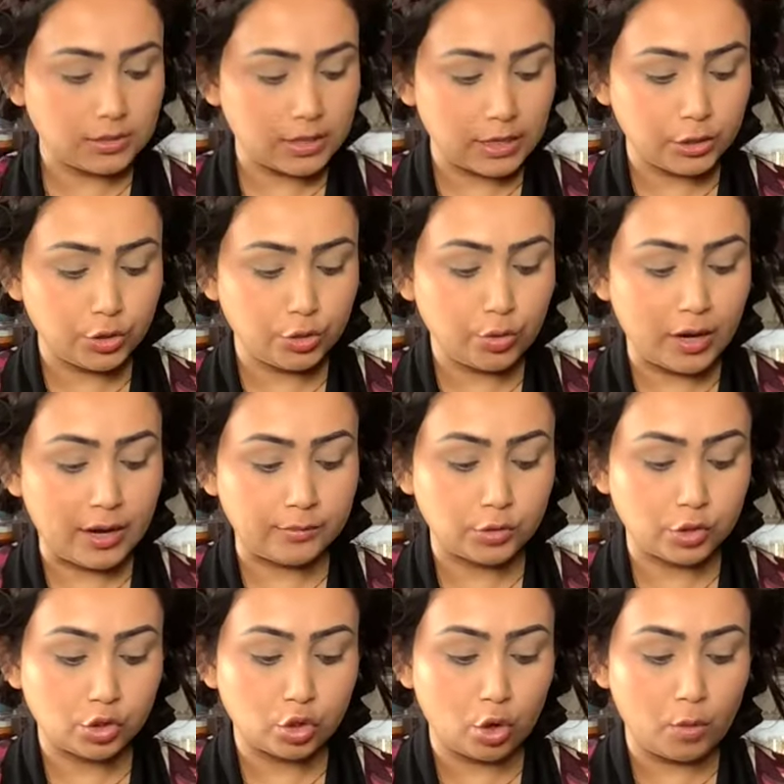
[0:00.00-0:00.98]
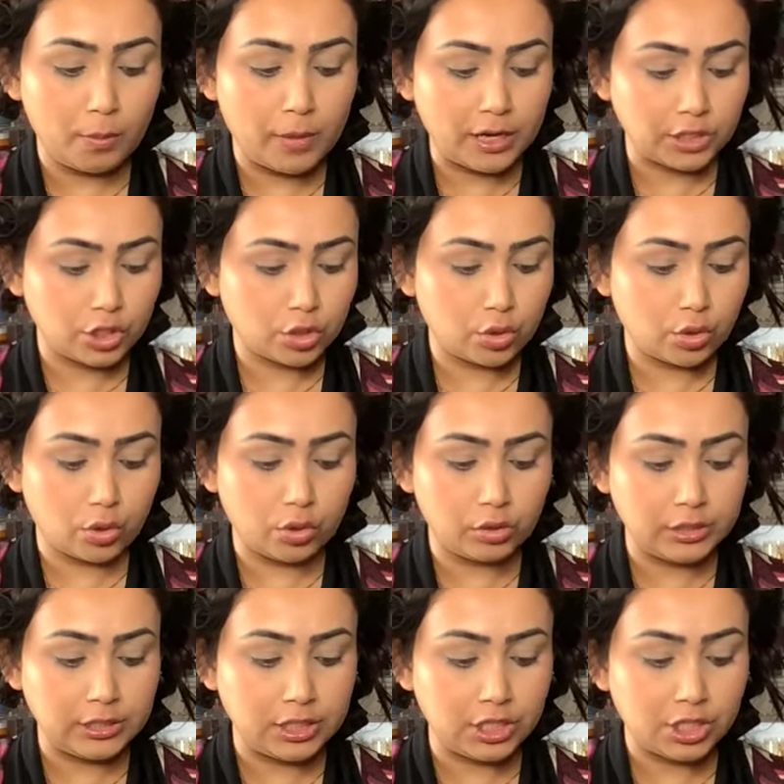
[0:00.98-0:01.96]
I do have so much
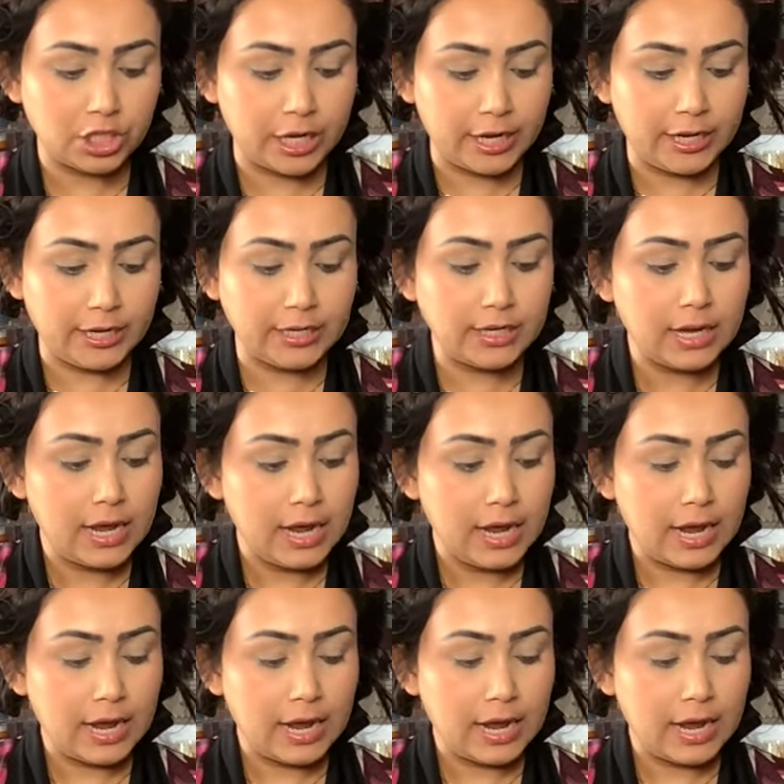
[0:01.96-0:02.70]
curly shade.